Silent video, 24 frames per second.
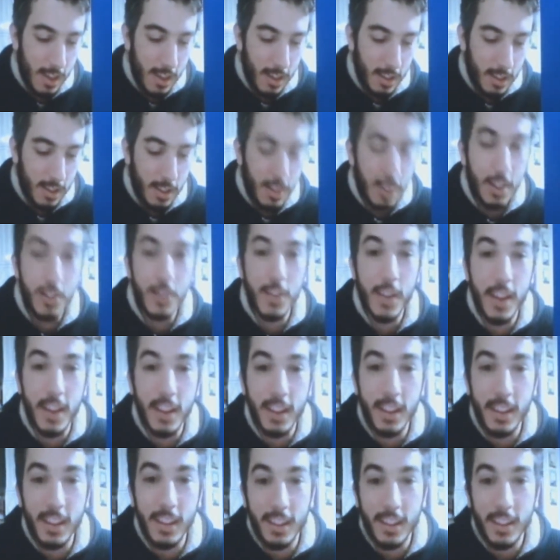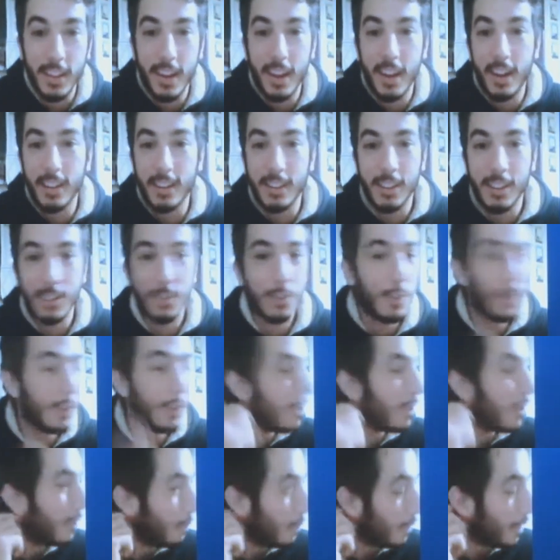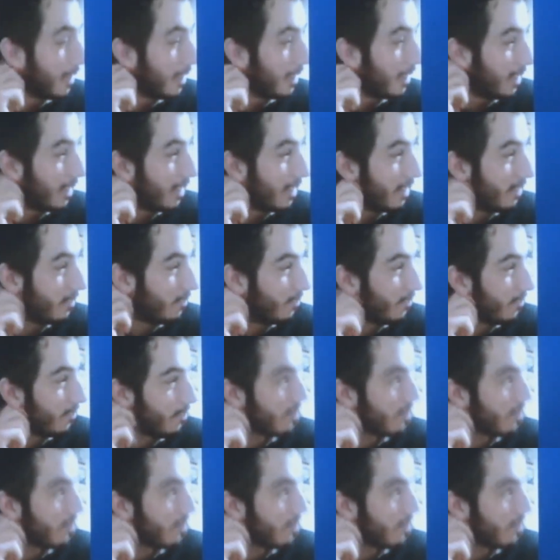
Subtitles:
it is very relative, you know. Me,